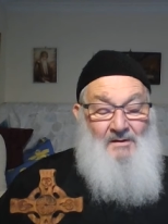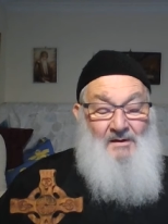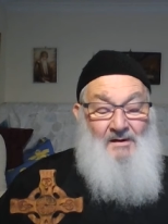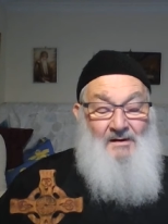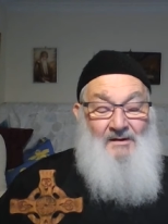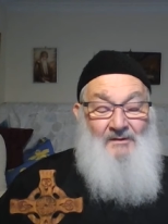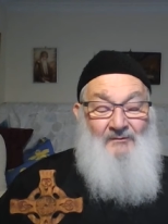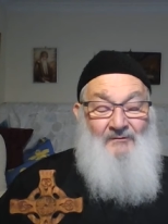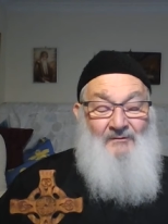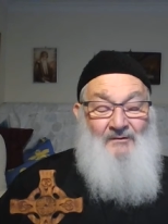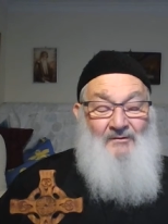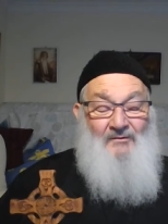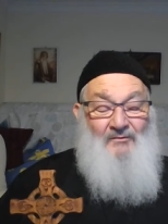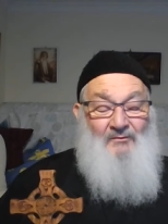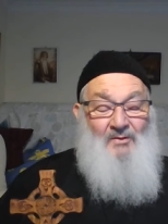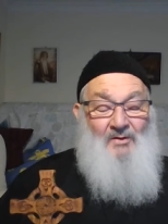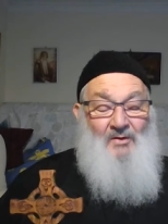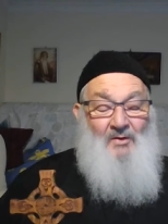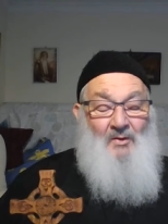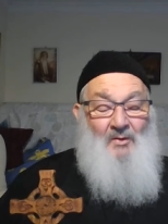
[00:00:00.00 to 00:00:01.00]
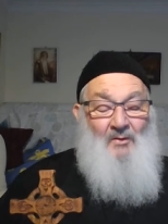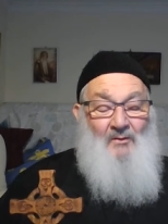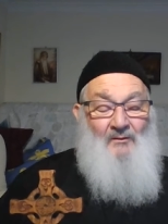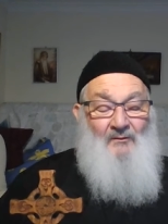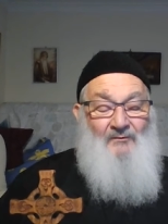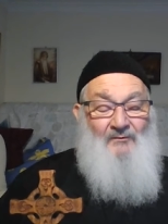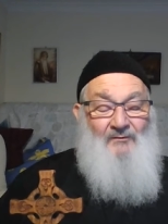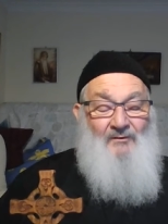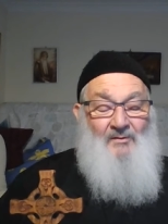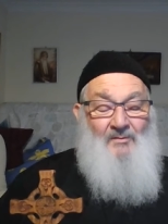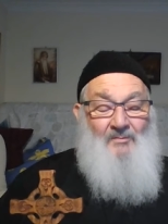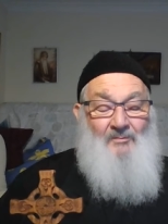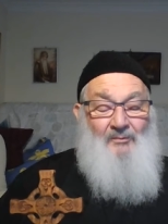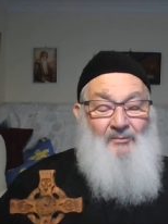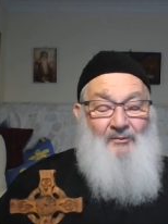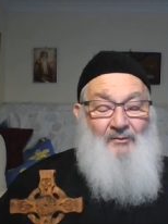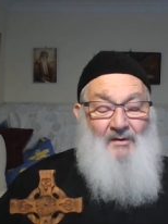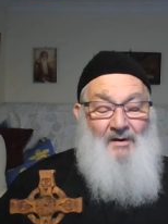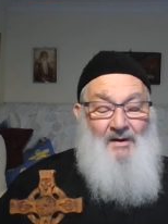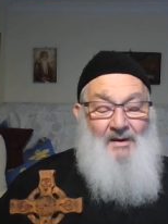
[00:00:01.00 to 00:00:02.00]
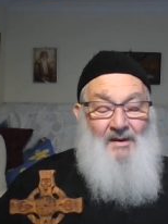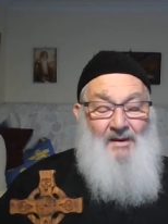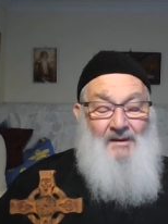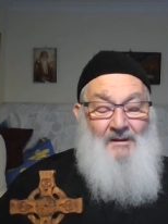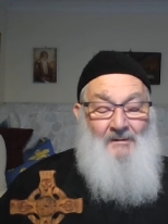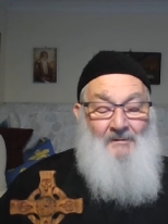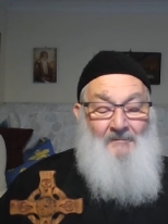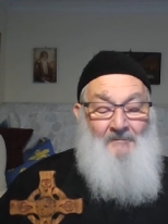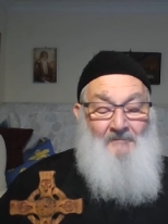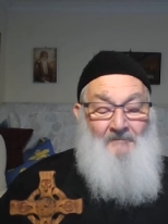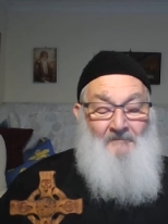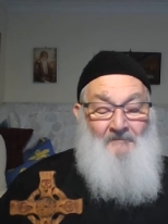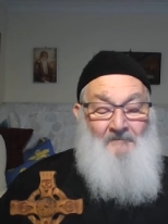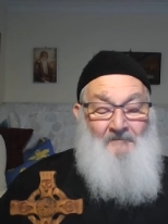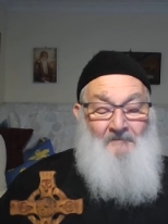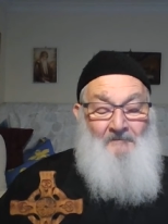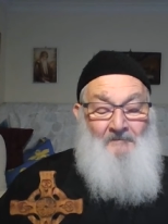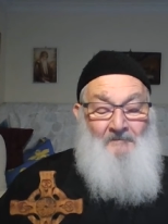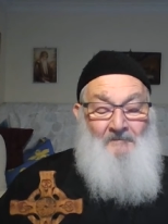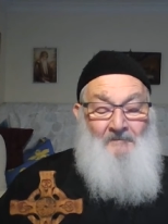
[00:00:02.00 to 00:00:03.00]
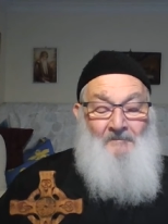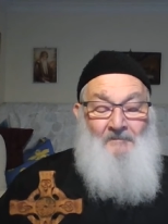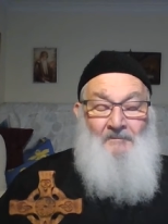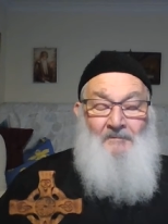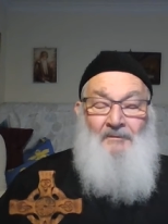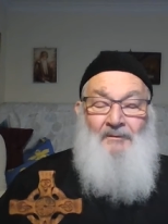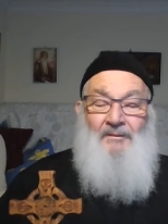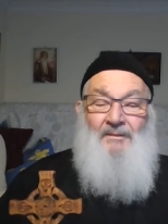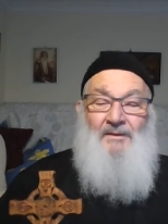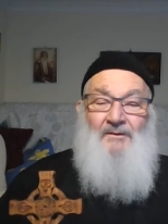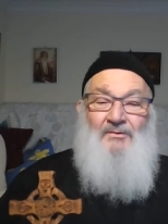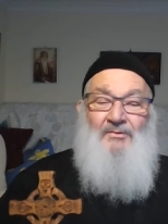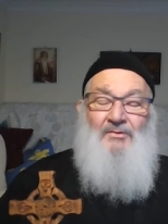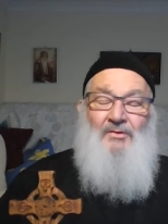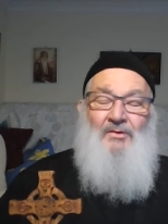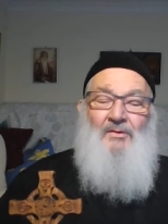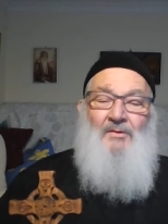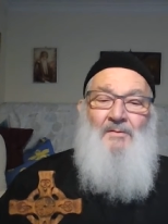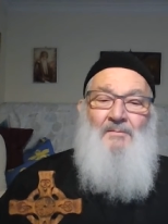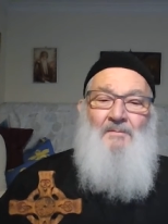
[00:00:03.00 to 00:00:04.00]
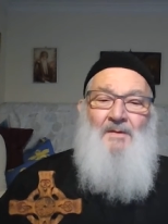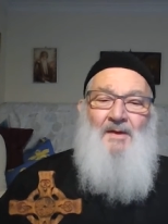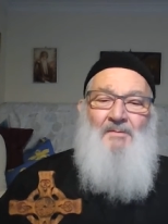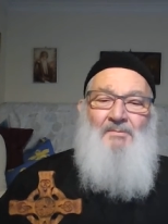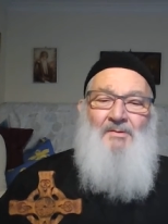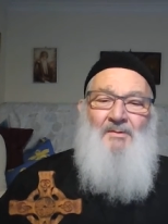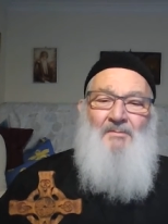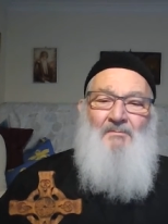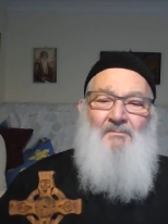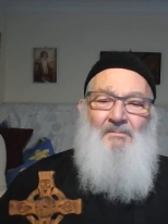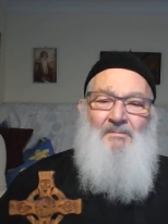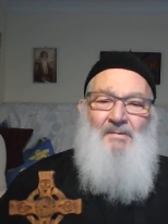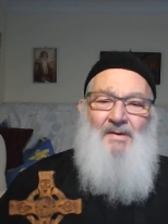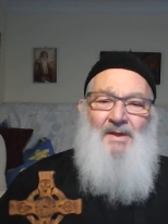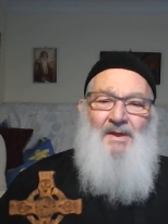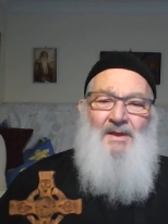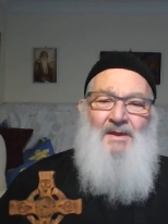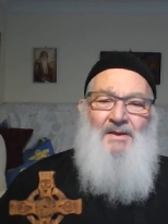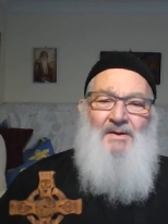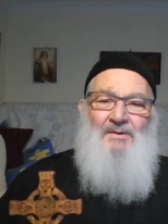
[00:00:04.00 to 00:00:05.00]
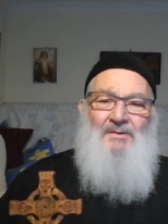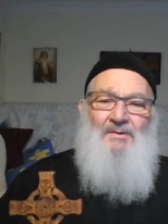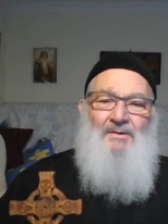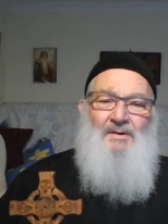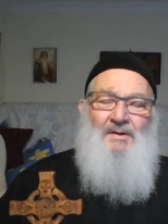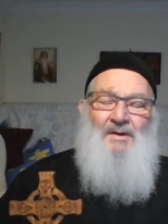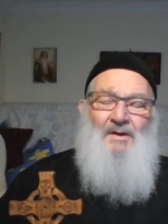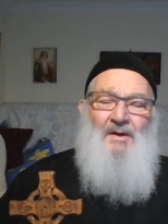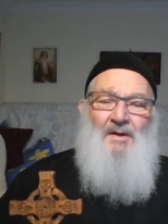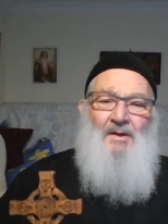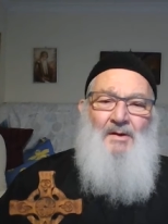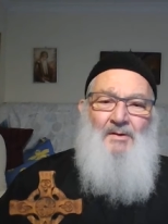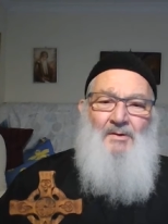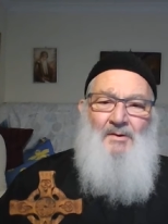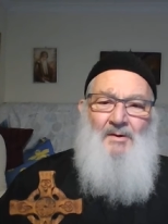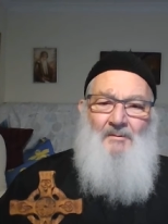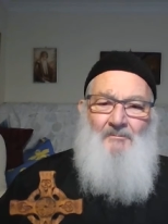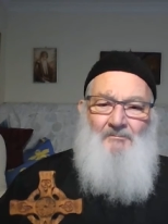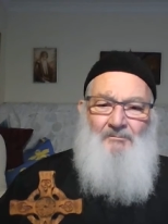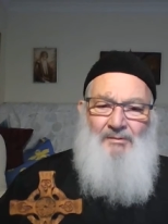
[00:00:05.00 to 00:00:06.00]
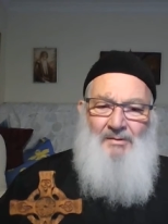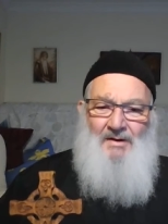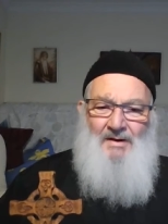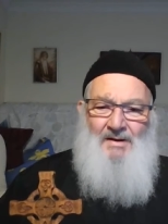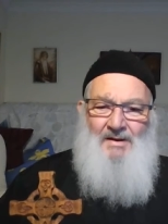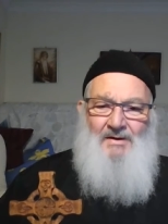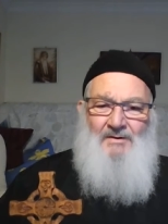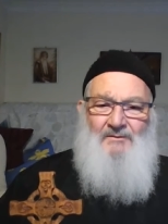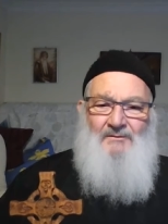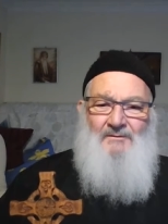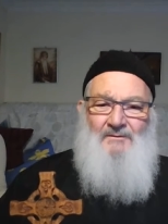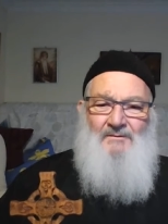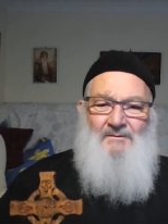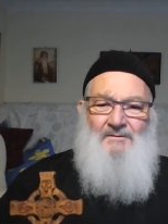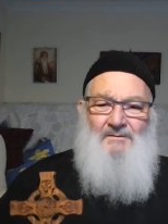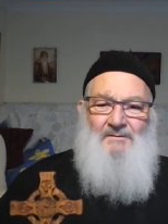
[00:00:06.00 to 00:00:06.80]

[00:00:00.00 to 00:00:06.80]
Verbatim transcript: And he says, We also pray that you may be made complete,